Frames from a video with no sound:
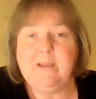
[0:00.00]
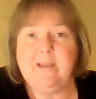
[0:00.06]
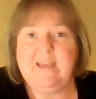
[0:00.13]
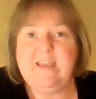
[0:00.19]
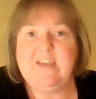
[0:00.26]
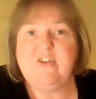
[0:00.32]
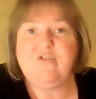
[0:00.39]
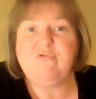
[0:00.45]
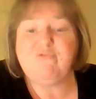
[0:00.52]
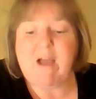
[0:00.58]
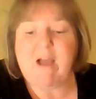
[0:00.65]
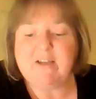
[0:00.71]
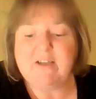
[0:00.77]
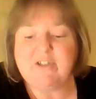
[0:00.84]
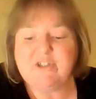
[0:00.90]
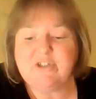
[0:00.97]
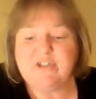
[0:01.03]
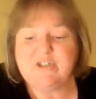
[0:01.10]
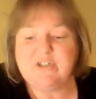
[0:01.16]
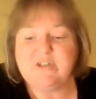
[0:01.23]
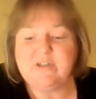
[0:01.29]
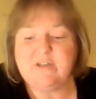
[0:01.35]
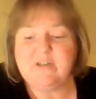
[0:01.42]
he
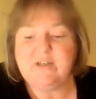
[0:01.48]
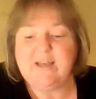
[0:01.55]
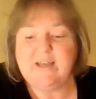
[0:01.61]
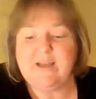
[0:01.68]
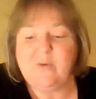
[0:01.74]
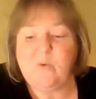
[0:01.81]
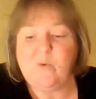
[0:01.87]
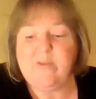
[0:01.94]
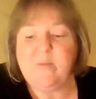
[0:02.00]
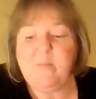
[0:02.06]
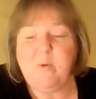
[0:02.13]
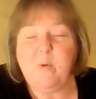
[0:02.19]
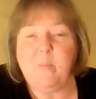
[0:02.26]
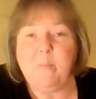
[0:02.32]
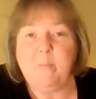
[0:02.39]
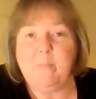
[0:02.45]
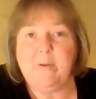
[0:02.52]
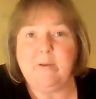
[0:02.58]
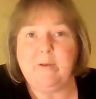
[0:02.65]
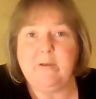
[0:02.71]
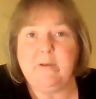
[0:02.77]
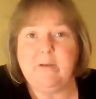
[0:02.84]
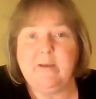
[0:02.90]
crashed with a bump
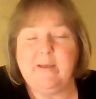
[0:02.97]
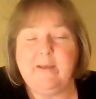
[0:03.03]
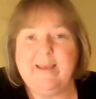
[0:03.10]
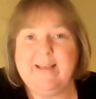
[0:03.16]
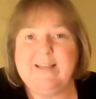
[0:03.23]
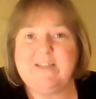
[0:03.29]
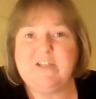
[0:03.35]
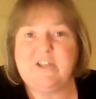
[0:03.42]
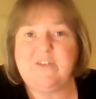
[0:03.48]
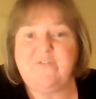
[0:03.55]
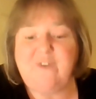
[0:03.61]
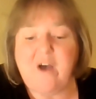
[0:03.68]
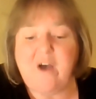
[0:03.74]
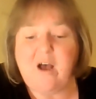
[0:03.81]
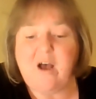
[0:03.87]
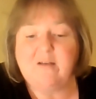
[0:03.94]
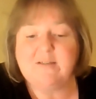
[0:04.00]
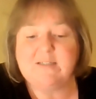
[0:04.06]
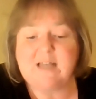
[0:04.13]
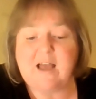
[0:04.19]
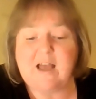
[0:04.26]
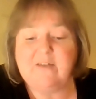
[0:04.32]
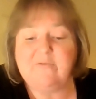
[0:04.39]
into the far
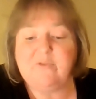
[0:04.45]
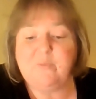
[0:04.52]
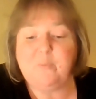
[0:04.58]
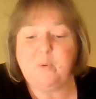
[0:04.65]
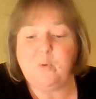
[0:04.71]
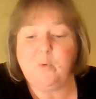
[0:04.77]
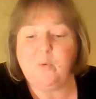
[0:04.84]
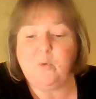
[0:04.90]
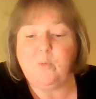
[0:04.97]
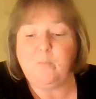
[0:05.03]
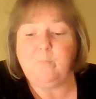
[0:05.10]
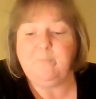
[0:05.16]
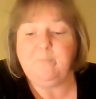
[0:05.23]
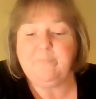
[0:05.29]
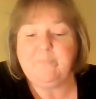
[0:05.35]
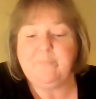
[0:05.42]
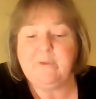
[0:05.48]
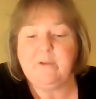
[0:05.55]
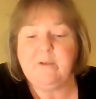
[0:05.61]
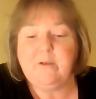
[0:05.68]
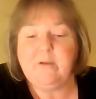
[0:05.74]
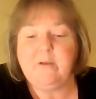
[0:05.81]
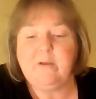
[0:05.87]
side of the pool.
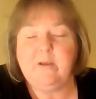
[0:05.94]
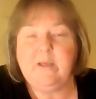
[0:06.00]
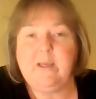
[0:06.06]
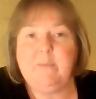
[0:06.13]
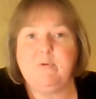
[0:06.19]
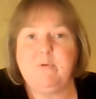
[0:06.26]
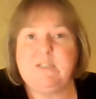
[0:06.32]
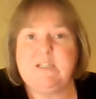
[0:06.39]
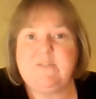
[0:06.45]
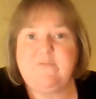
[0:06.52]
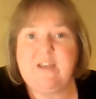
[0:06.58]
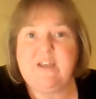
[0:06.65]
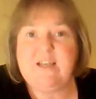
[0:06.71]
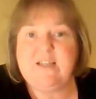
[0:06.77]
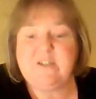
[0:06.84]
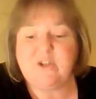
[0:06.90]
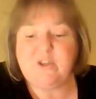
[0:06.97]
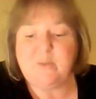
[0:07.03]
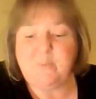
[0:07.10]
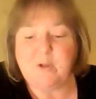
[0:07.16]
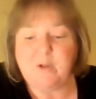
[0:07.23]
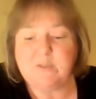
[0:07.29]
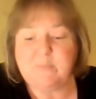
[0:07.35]
He put his feet on the
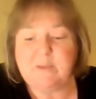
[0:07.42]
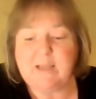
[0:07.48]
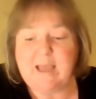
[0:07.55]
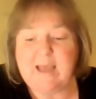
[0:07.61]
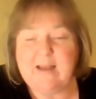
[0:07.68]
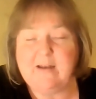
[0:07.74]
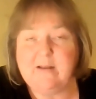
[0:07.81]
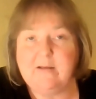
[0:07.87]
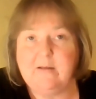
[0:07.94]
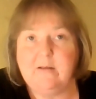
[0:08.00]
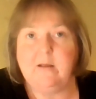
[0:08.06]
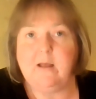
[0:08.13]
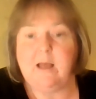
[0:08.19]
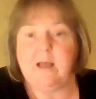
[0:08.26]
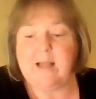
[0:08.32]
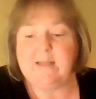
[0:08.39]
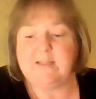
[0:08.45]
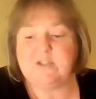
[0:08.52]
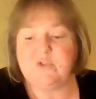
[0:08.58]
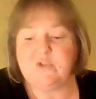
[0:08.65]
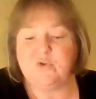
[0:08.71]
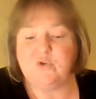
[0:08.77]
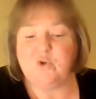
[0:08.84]
bottom again and
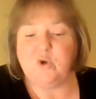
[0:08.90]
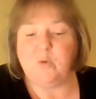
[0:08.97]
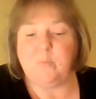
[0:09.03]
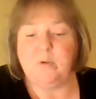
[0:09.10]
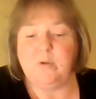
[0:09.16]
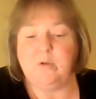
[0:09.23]
stood up.